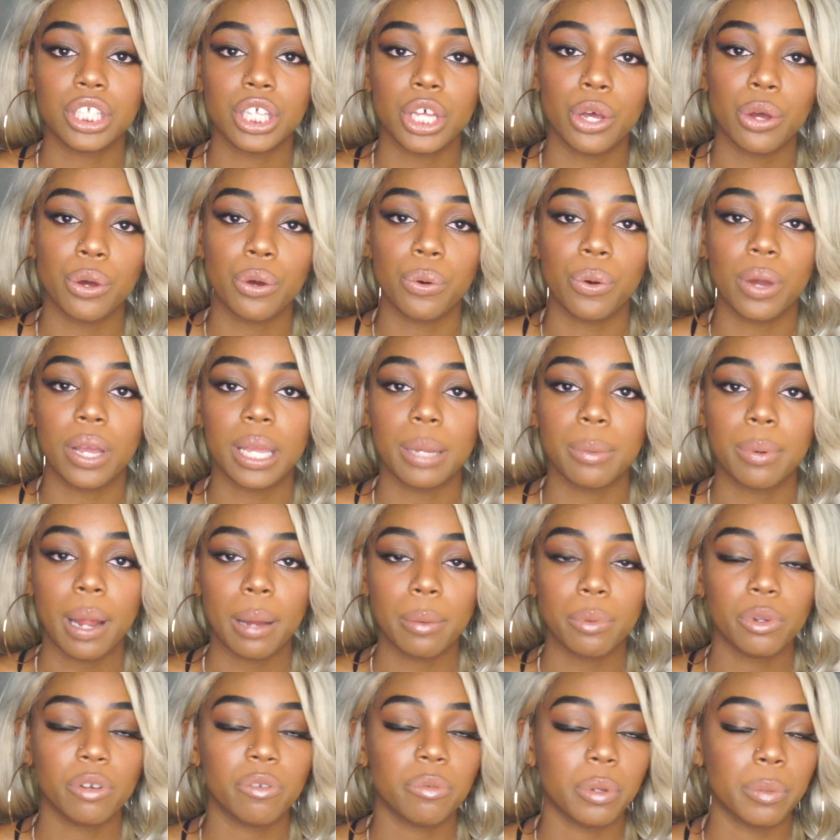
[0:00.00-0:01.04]
So it
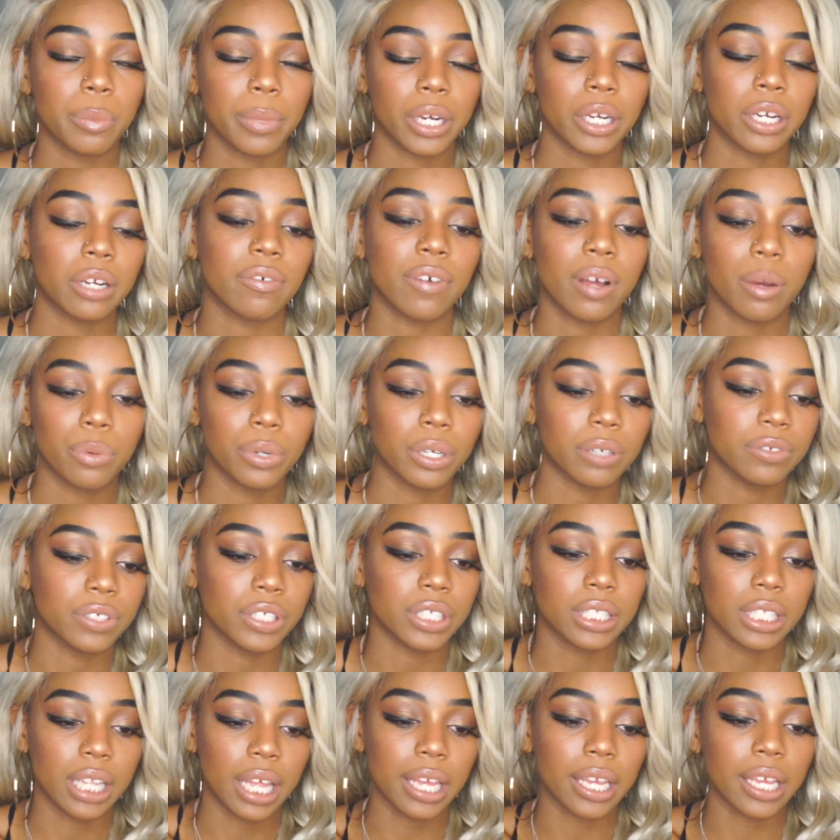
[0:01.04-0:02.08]
probably would have been better if I would have
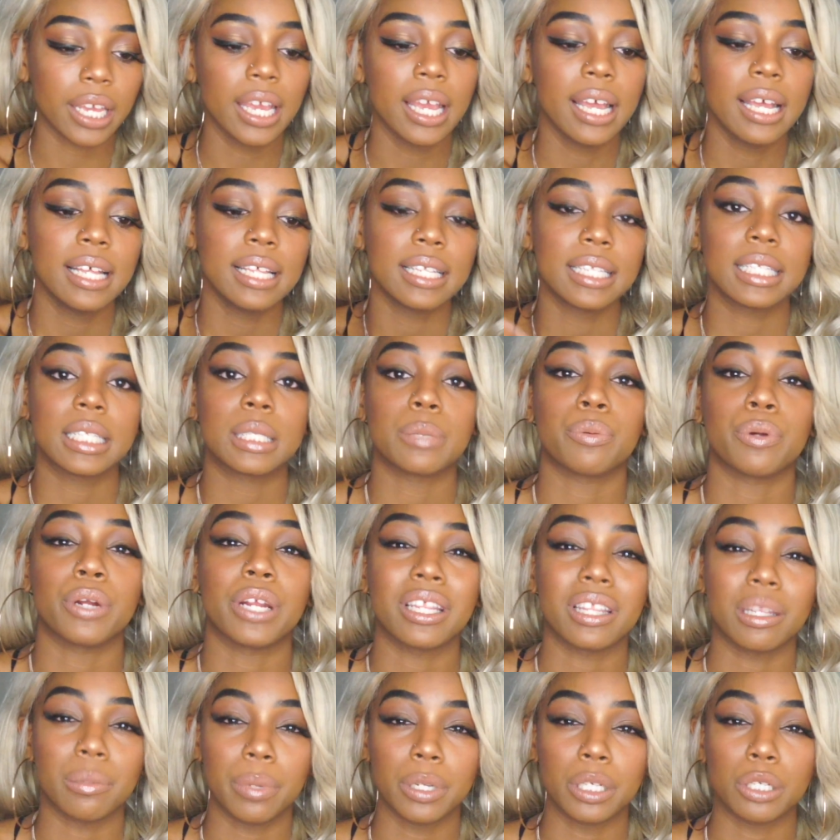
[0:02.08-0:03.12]
just like
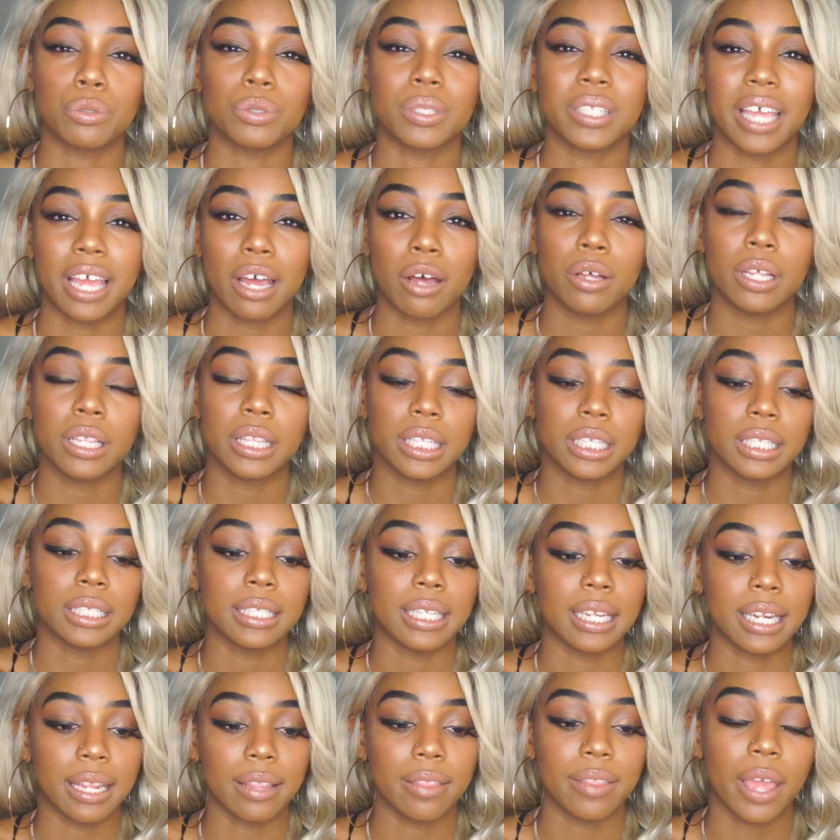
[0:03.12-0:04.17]
spread the bundles out and then
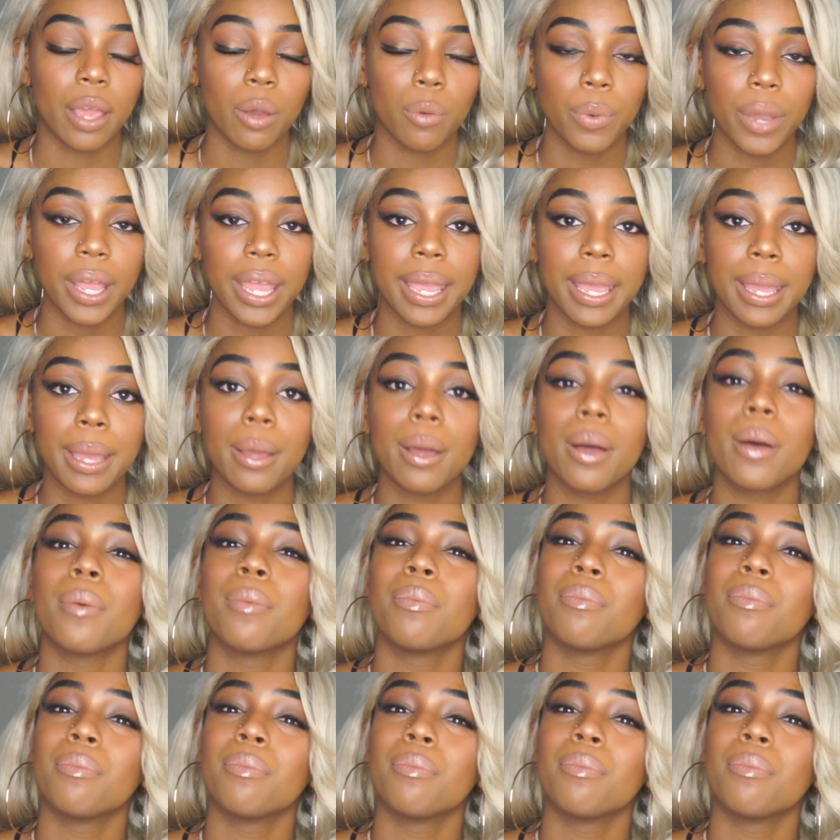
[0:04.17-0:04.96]
did it that way.